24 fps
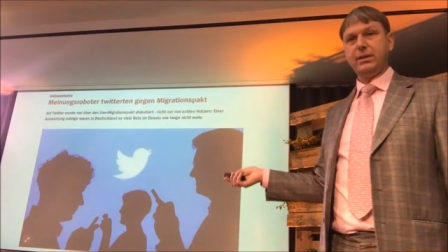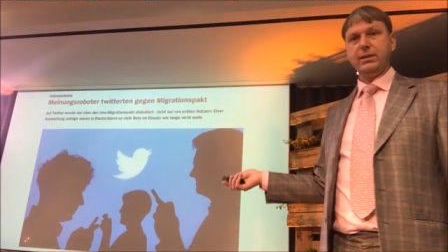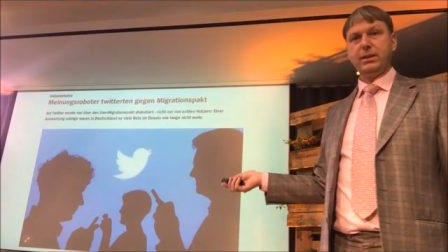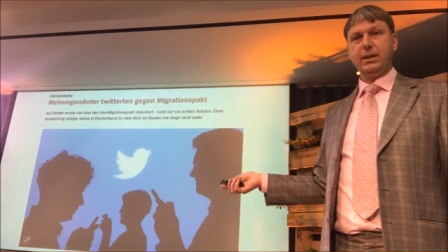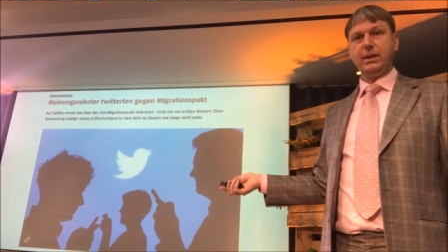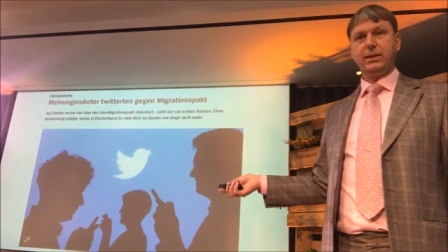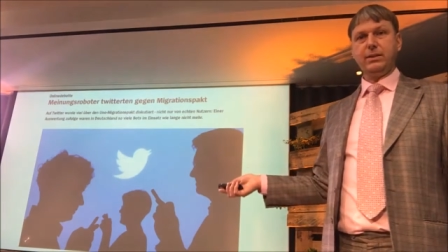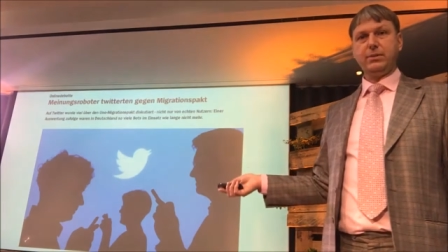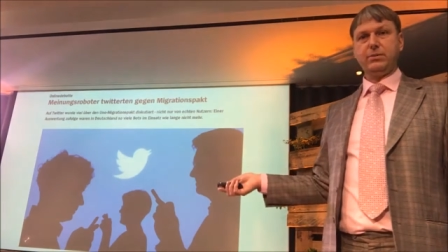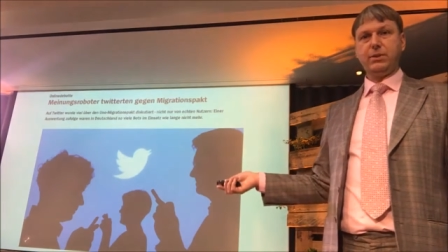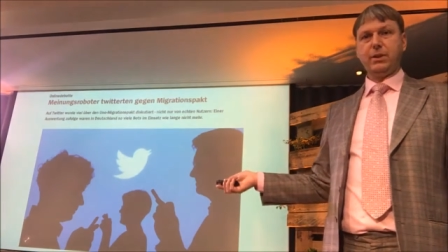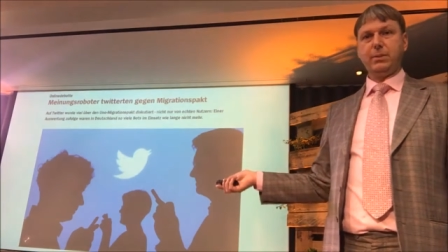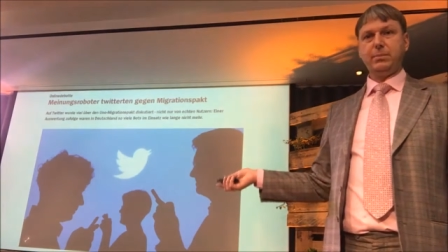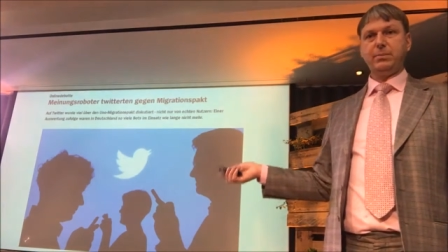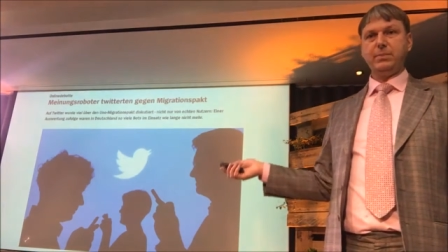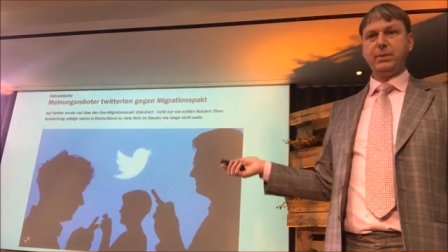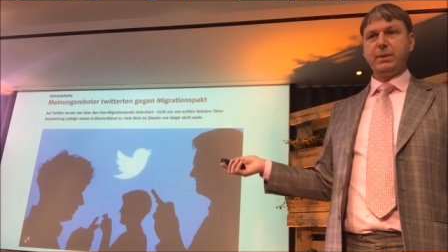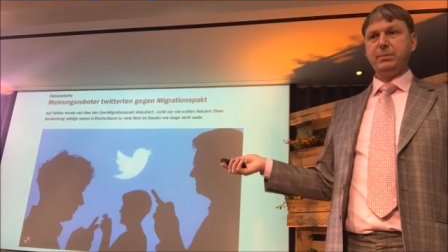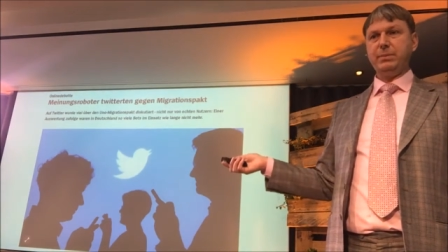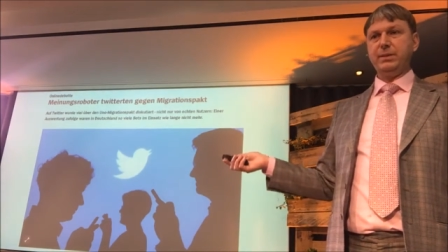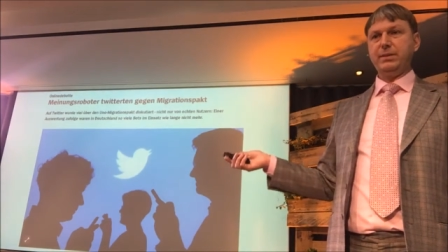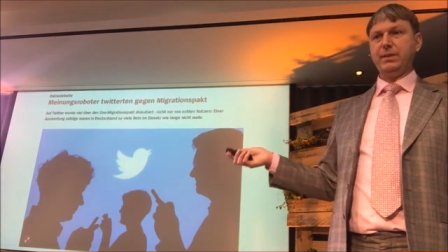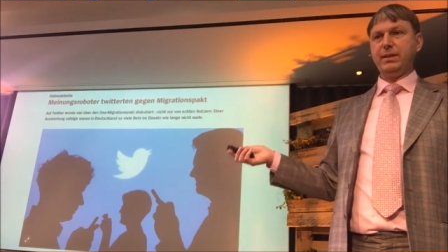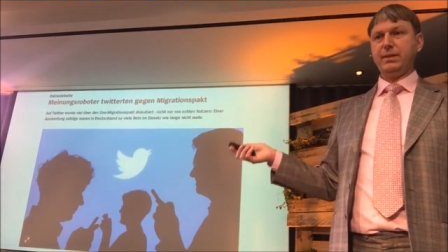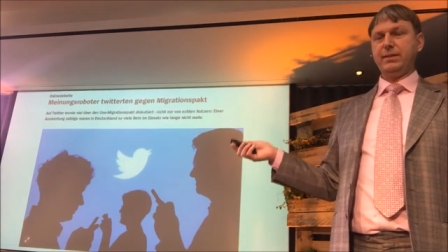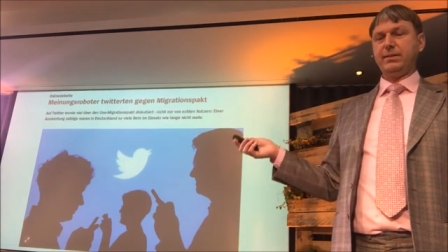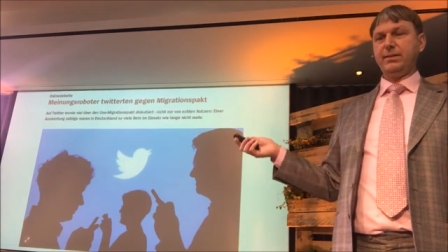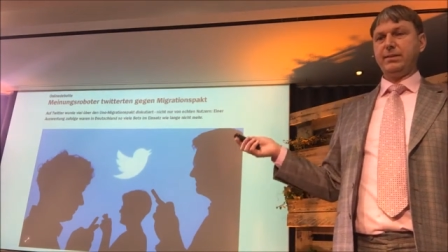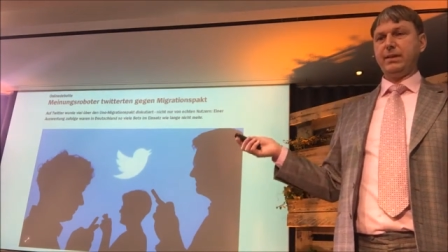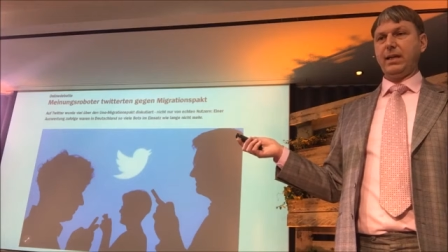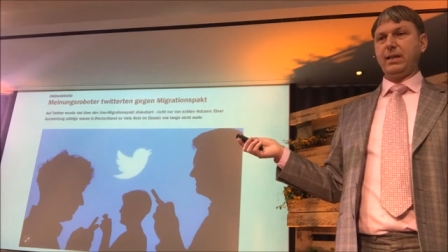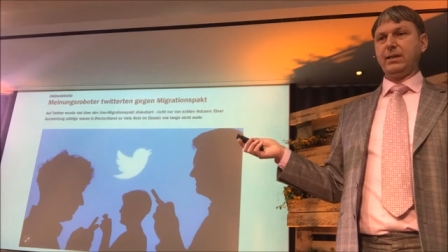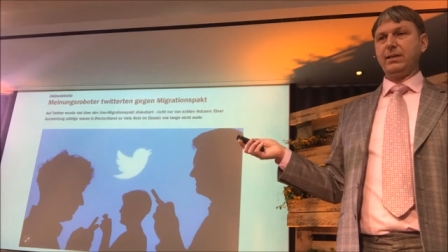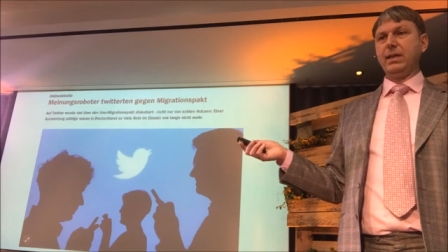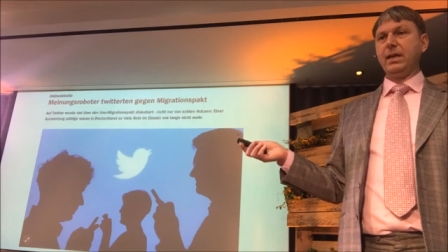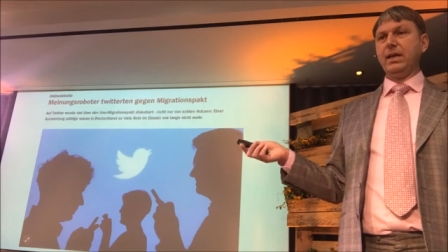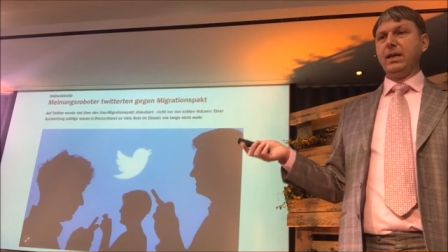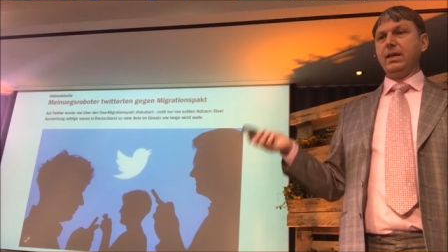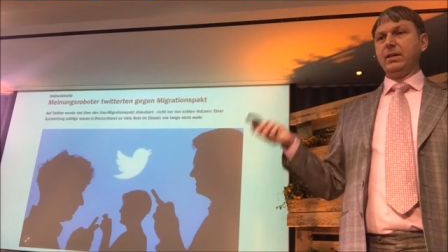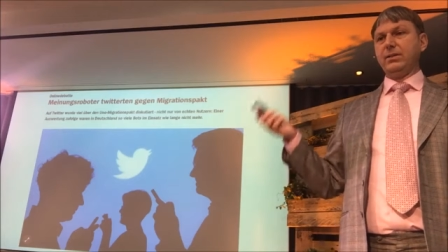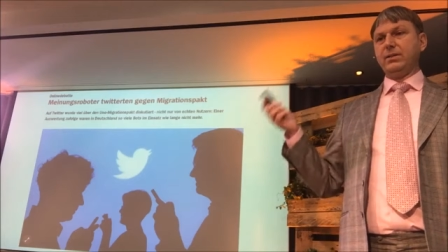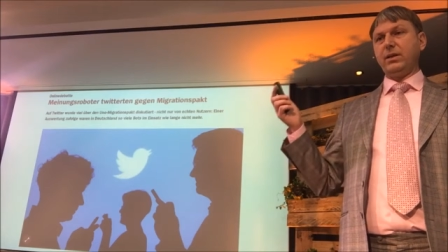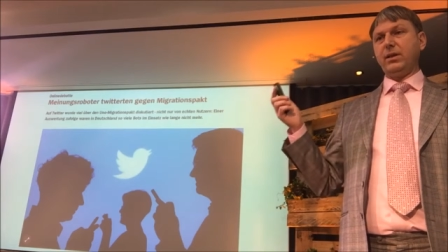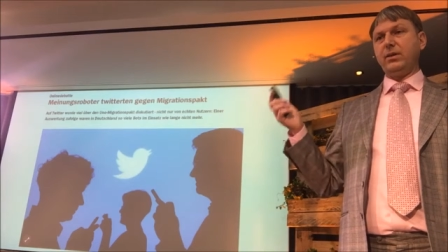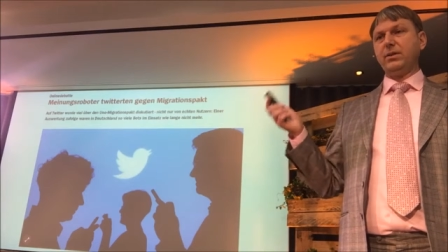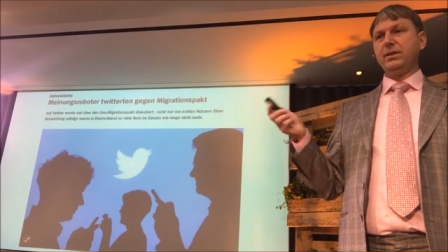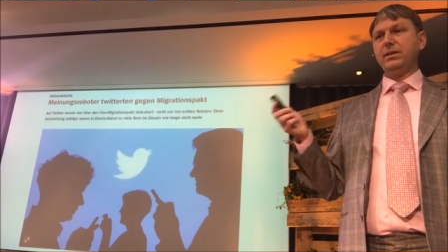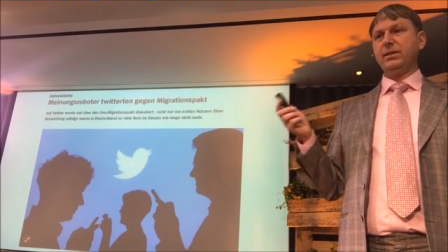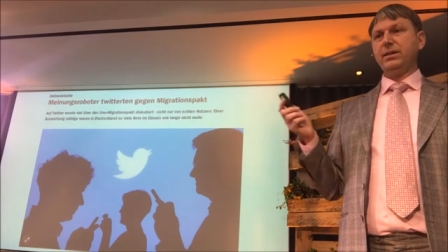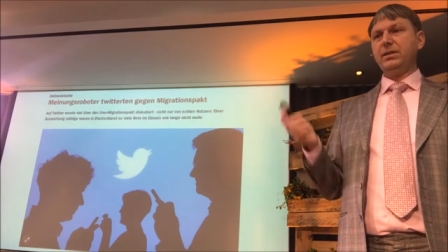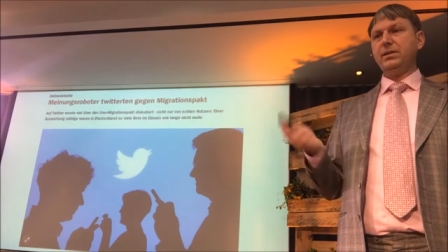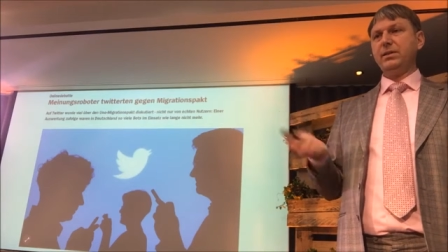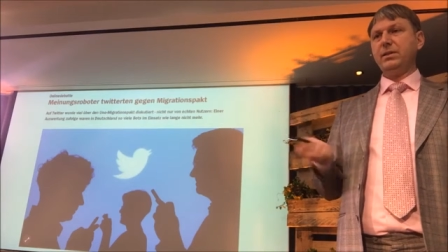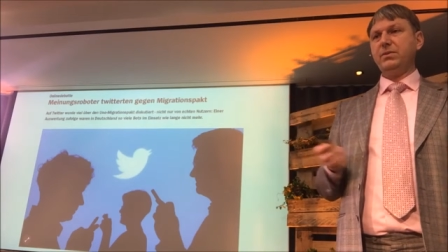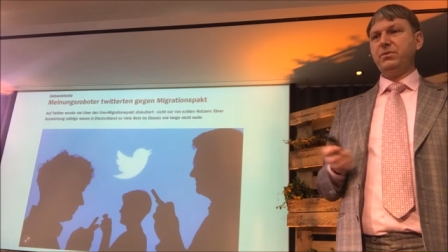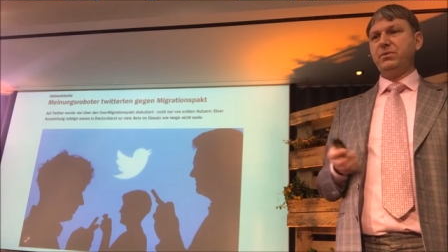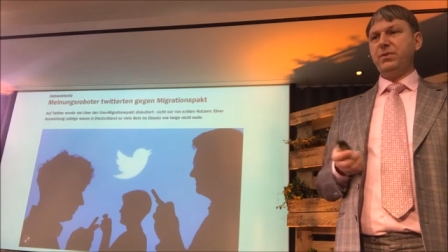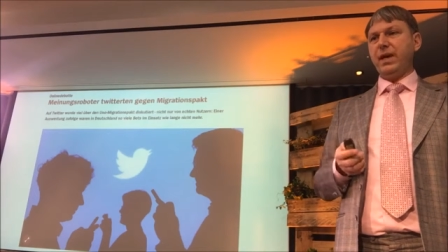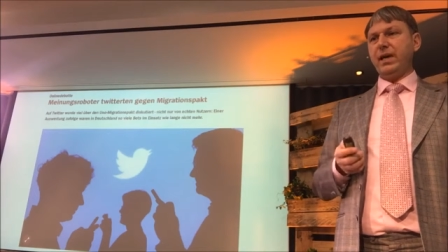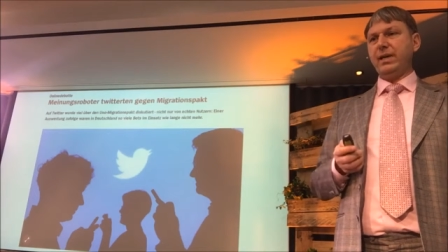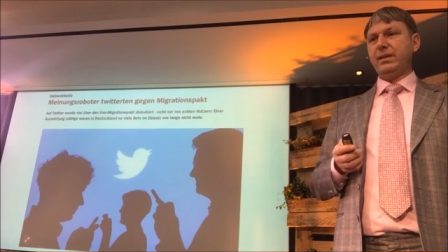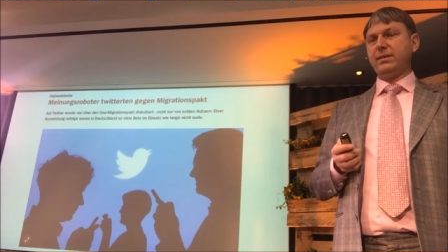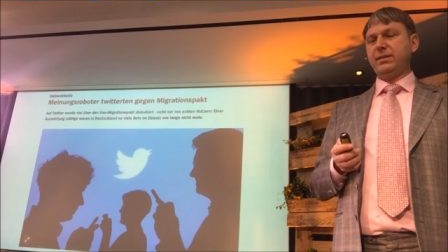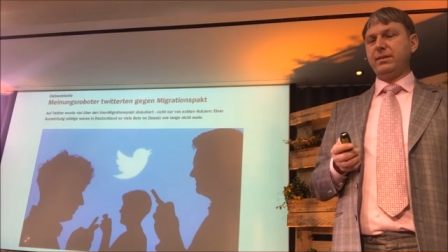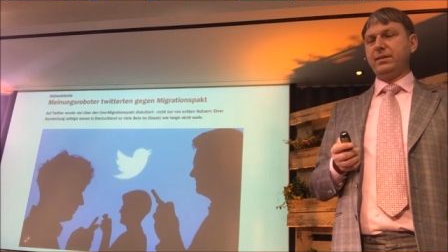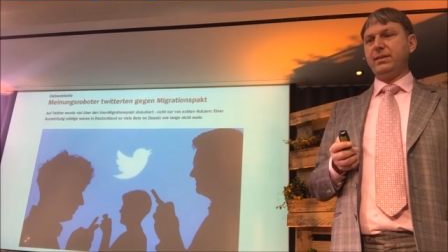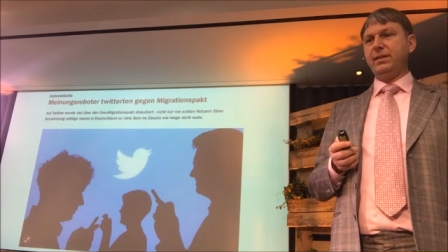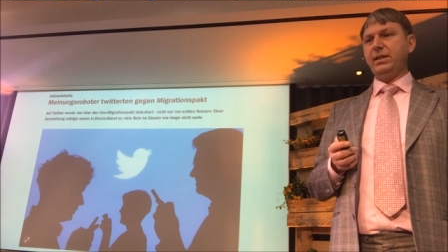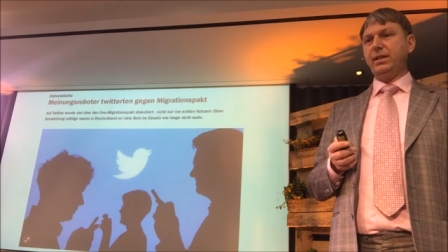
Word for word: I, I, dropped maybe that slide. So in, in fact,